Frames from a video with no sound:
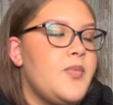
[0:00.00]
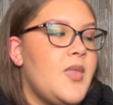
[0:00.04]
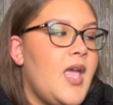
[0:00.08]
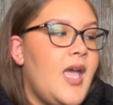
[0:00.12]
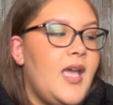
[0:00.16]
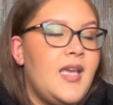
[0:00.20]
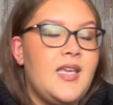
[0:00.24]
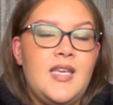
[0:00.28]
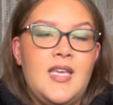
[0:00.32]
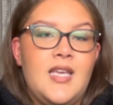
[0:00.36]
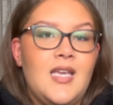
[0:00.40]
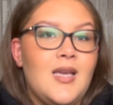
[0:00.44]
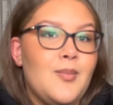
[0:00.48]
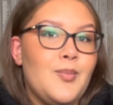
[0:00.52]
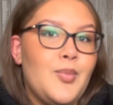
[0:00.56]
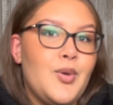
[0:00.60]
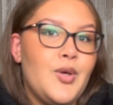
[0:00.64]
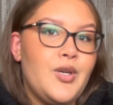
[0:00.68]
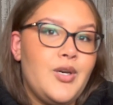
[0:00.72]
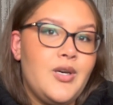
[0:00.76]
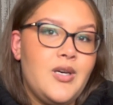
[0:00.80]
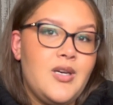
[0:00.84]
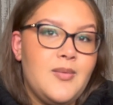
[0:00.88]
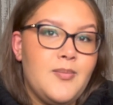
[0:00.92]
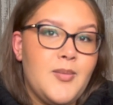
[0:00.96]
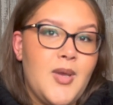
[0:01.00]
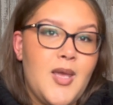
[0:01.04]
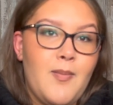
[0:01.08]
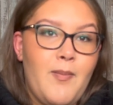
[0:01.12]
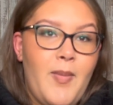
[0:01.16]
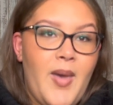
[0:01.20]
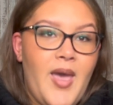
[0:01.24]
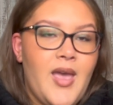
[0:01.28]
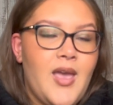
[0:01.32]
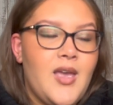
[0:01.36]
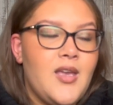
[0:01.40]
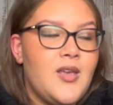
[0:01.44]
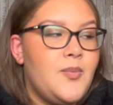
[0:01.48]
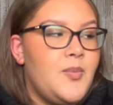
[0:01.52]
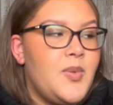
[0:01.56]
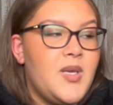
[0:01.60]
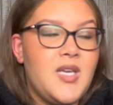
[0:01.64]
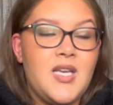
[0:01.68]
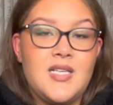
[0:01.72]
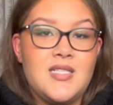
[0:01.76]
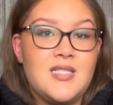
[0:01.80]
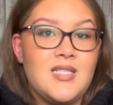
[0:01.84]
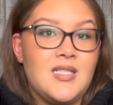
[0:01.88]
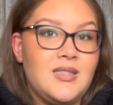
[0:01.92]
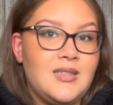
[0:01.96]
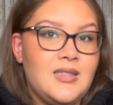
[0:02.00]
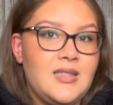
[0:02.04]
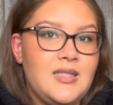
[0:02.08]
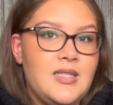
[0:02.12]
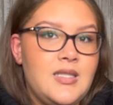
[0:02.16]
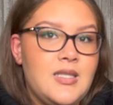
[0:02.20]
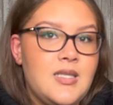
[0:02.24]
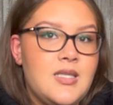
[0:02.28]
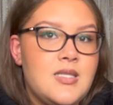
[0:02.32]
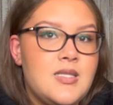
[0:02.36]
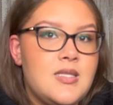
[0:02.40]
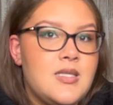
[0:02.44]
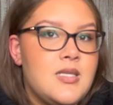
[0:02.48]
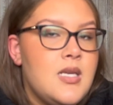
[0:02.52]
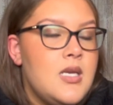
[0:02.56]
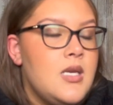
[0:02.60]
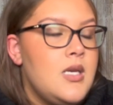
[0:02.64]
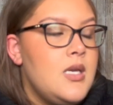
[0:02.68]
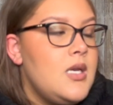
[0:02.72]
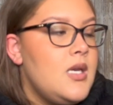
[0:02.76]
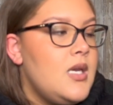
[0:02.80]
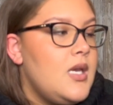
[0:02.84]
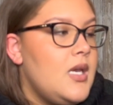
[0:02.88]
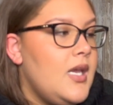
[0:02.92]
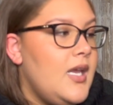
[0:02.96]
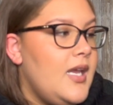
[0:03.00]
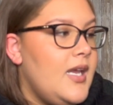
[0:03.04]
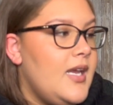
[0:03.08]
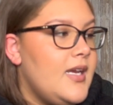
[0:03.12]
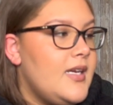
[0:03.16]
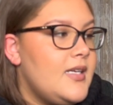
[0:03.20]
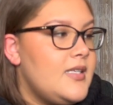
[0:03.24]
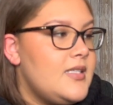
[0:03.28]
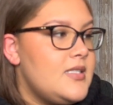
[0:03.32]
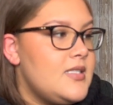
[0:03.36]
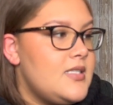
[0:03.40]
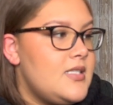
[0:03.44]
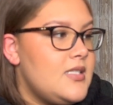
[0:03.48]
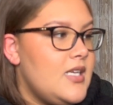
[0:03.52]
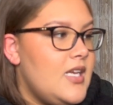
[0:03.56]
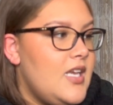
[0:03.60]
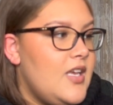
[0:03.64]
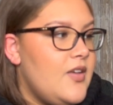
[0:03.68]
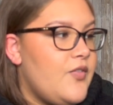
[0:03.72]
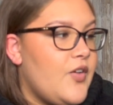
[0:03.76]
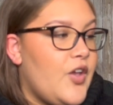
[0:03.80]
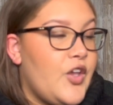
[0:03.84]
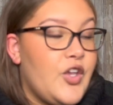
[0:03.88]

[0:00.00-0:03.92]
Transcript: I can't put it in my bag because it leaks. And if I